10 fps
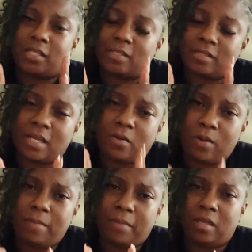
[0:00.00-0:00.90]
stick
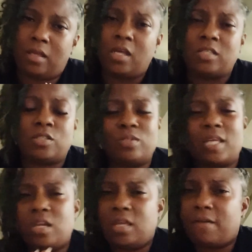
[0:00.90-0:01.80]
with me. So
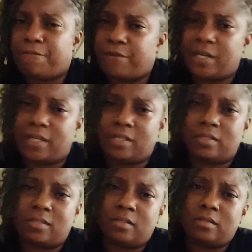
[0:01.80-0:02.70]
tell your
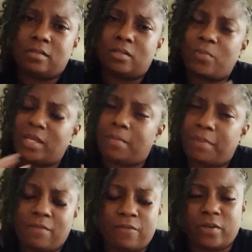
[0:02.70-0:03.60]
friends so we can
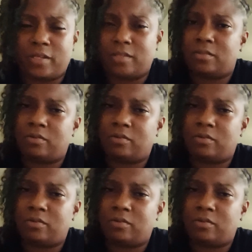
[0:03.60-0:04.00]
be friends. You